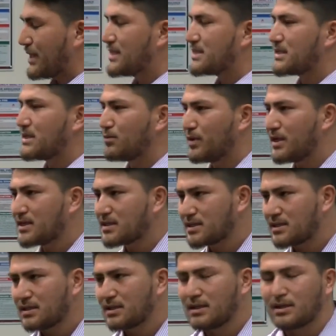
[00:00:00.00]
East and
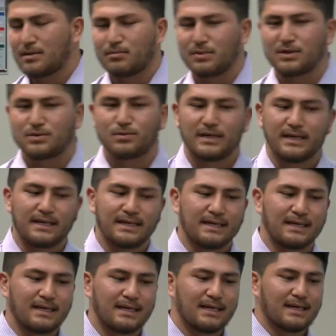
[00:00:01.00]
West,
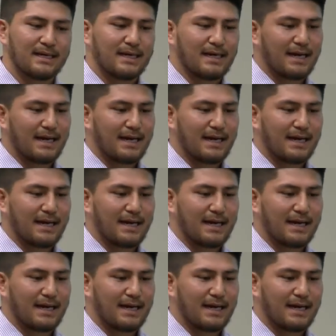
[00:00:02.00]
between